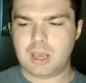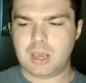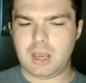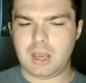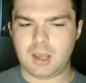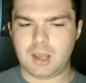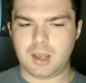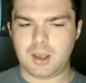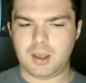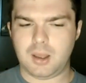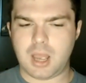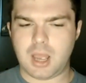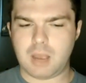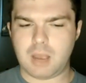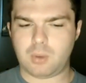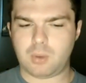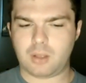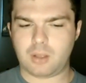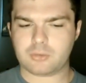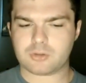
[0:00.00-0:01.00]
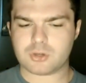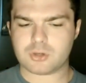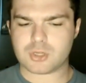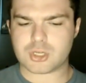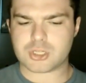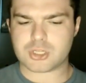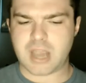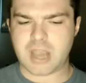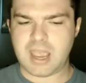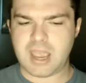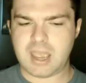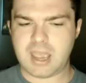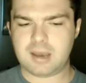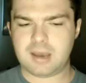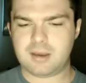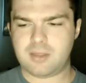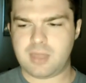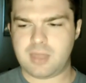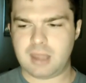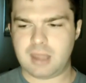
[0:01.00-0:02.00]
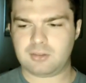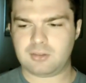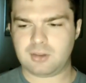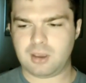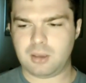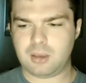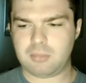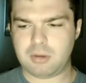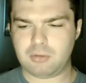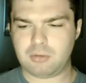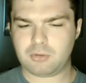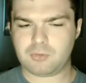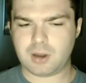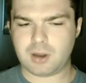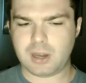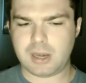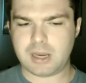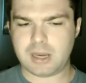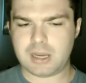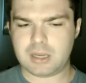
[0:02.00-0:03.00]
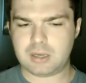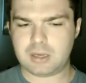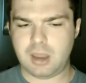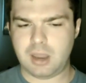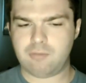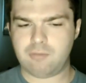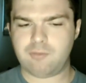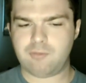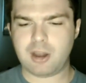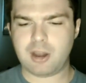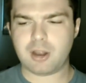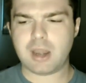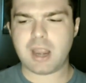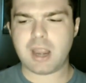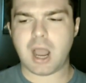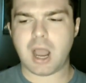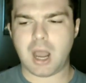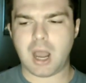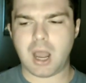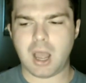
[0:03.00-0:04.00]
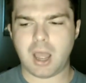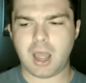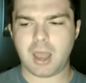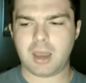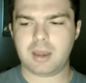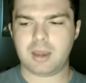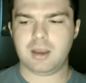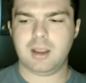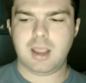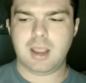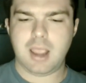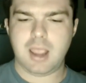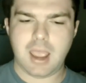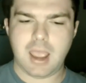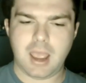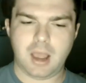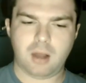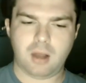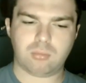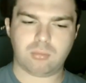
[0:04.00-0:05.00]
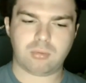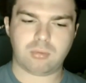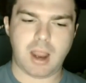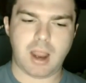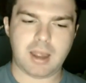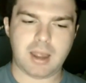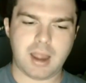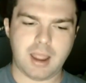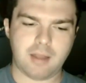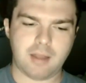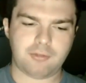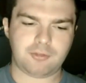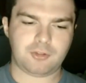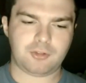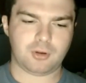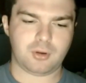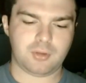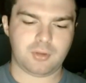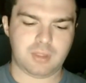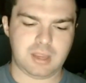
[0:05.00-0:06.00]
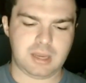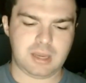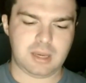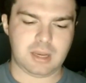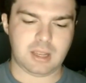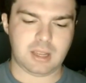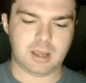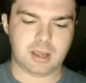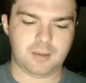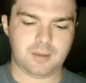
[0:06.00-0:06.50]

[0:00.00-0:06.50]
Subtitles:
I will also just add that it was very odd how right after the